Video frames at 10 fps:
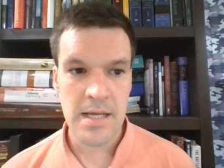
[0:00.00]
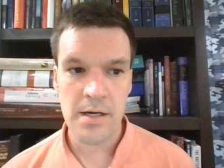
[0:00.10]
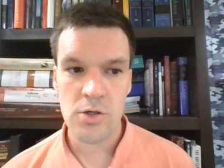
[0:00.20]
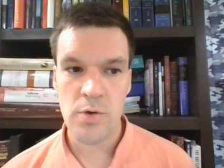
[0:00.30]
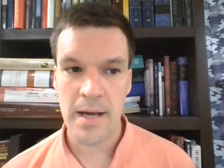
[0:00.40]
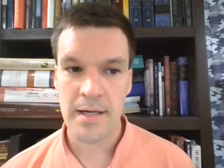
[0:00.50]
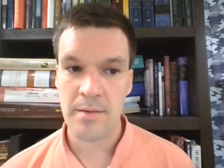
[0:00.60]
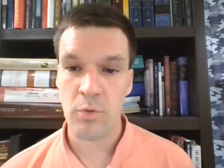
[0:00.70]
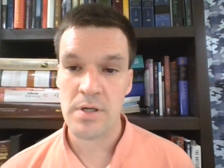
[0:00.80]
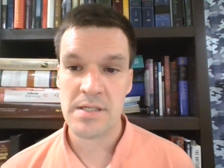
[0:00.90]
and it attracted a
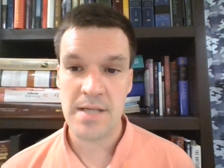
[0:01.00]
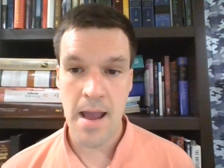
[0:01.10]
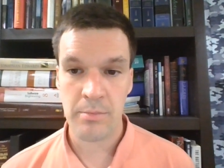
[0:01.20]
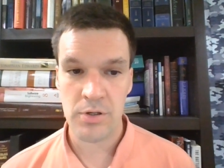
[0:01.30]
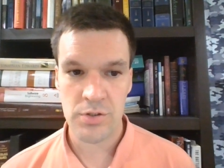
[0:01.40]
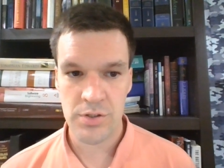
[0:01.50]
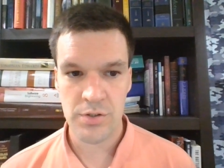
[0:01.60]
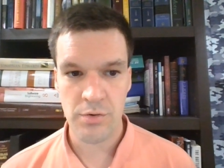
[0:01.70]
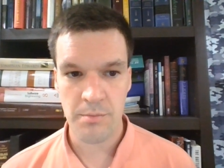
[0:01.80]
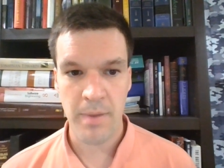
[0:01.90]
more established
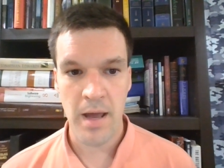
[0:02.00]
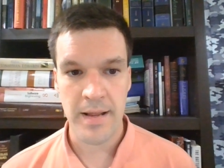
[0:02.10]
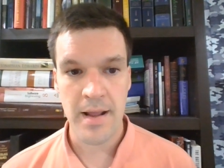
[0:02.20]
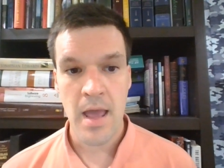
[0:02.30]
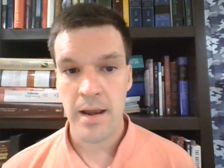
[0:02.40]
student body,